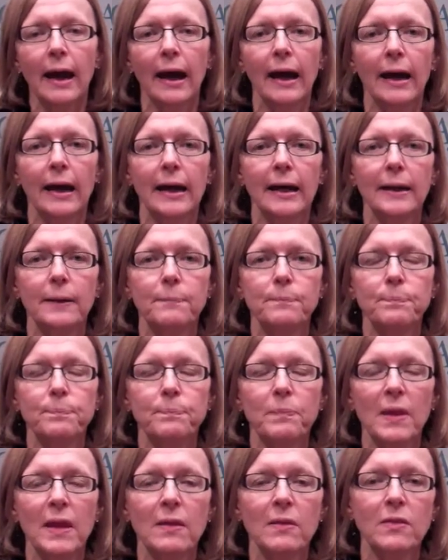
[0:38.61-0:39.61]
Um,
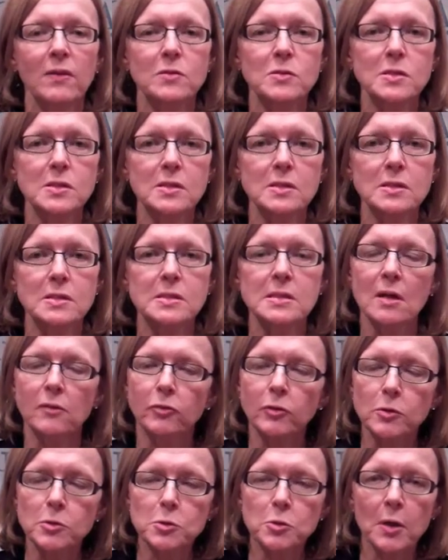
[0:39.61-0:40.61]
there's
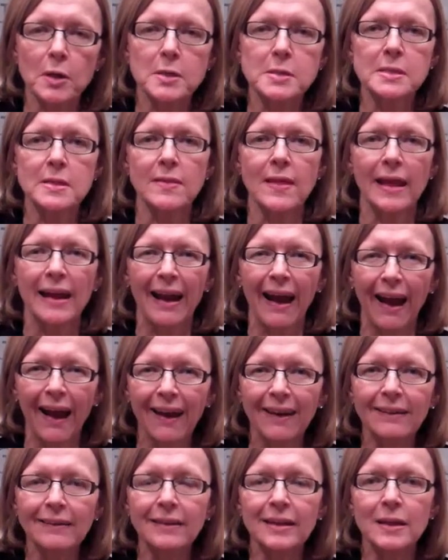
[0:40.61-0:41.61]
several drugs in that
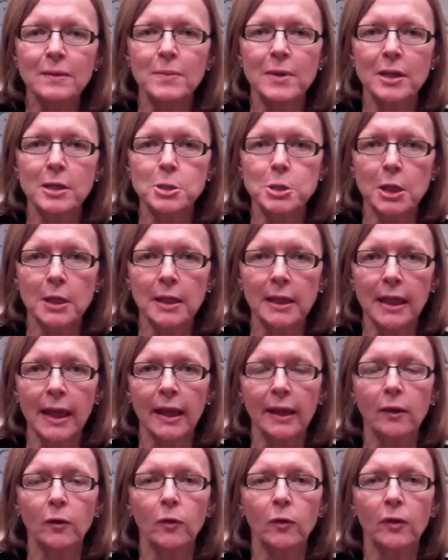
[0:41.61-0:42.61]
highly emetogenic
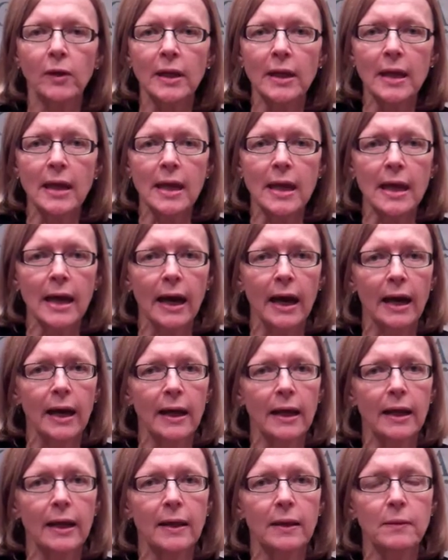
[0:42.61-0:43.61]
category
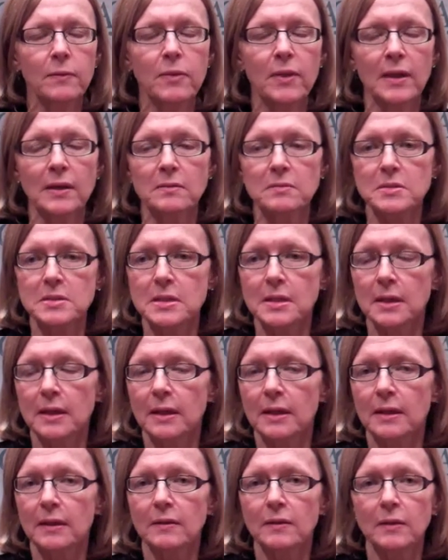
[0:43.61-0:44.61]
uh, that
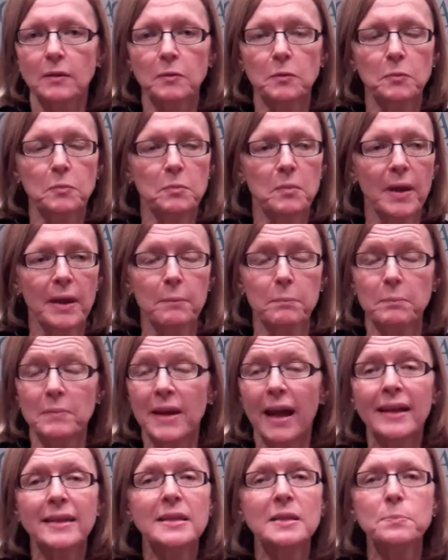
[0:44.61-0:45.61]

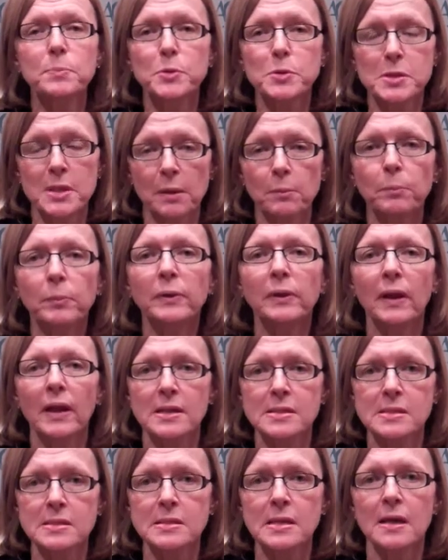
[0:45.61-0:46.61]
90% uh,
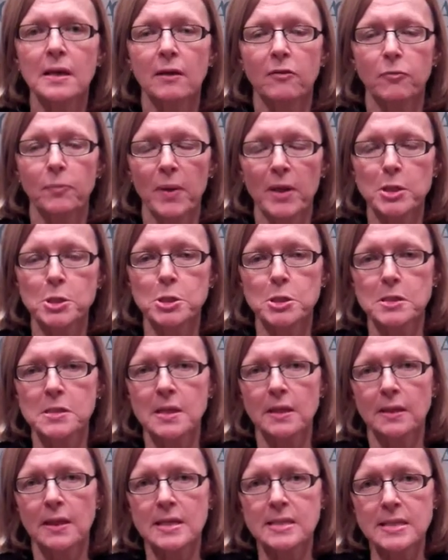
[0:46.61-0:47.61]
plus of patients,
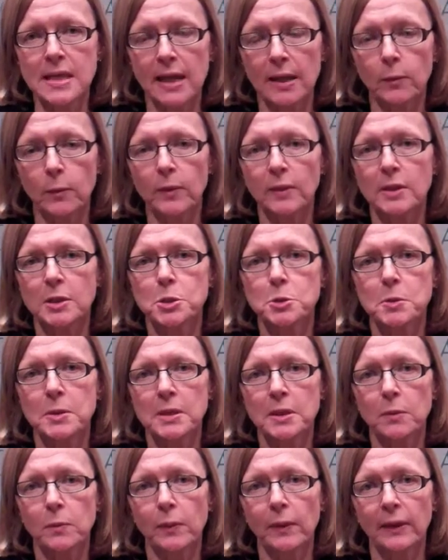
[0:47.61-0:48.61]
unless adequately
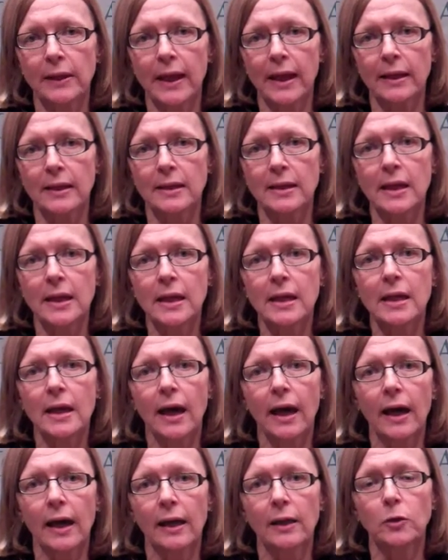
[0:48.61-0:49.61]
treated, will get
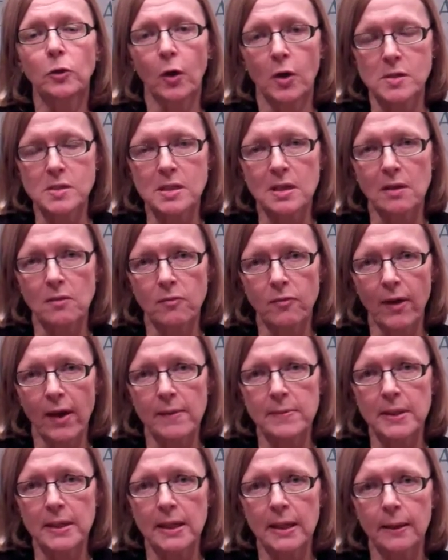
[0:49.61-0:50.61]
uh, nausea and
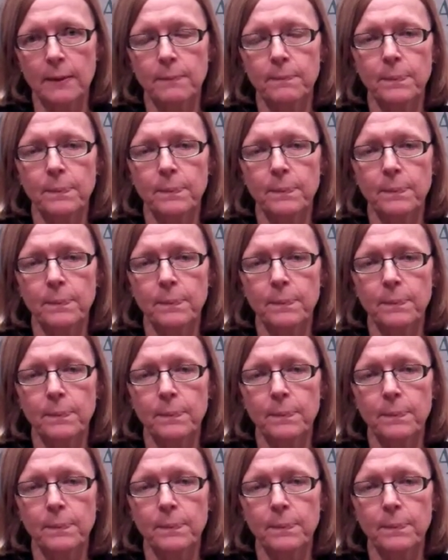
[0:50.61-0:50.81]
vomiting.